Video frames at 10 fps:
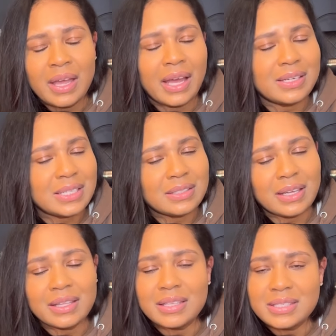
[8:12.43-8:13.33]
I didn't
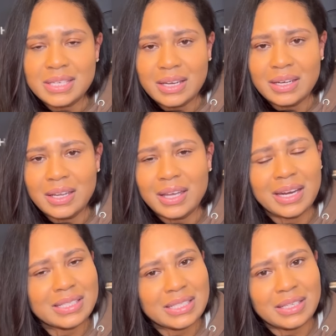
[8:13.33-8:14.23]
like the staining and I
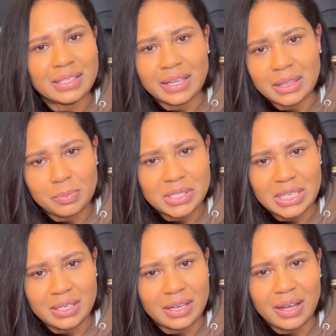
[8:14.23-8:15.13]
didn't like the
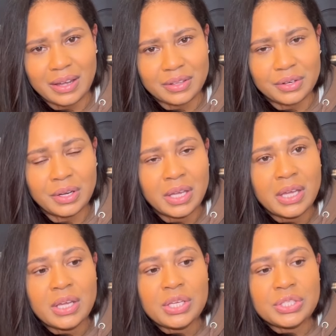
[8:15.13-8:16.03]
patina either.
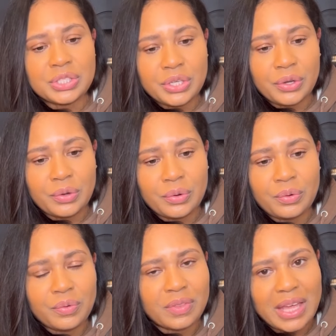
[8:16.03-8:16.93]

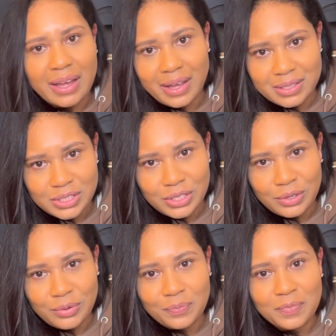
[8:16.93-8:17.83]
So that had to
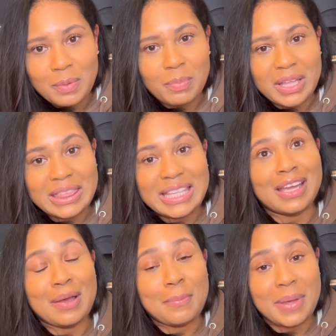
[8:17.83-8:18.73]
go. But the
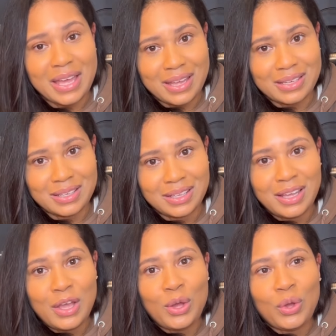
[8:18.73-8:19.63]
Aben
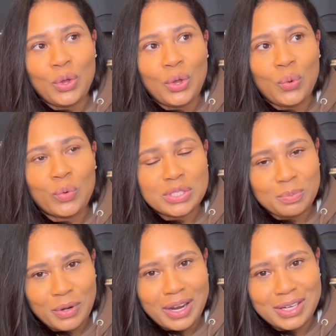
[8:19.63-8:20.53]
was
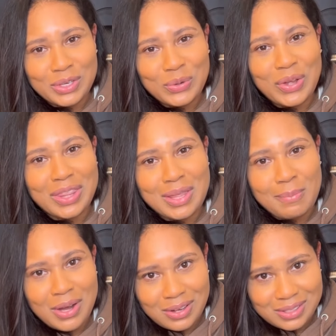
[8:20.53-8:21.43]
brand new in the
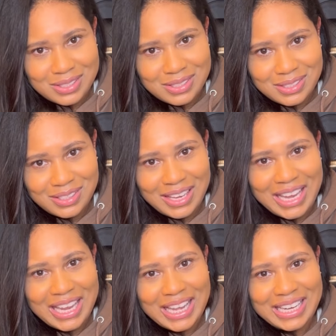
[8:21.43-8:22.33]
box
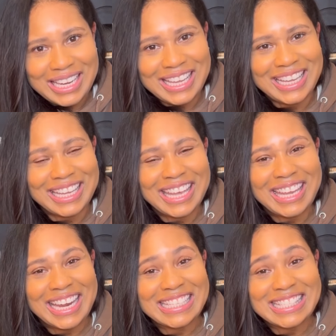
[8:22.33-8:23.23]
and it
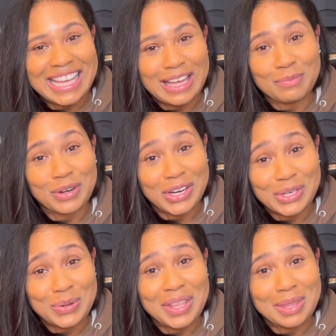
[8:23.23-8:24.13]
has sat brand
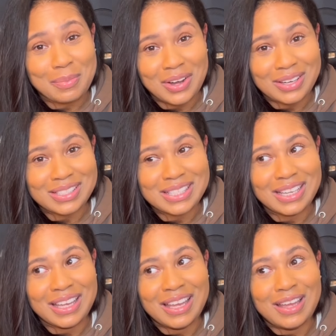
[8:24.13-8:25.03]
new in the box
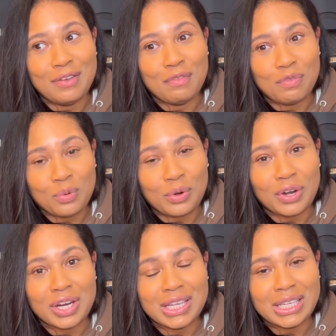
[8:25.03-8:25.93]

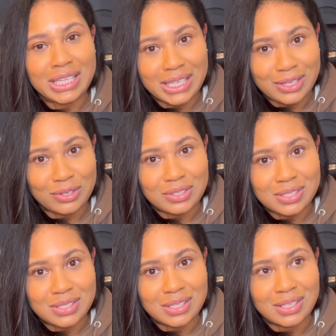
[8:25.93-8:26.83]
for
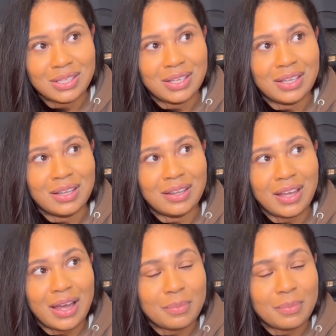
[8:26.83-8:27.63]
years. I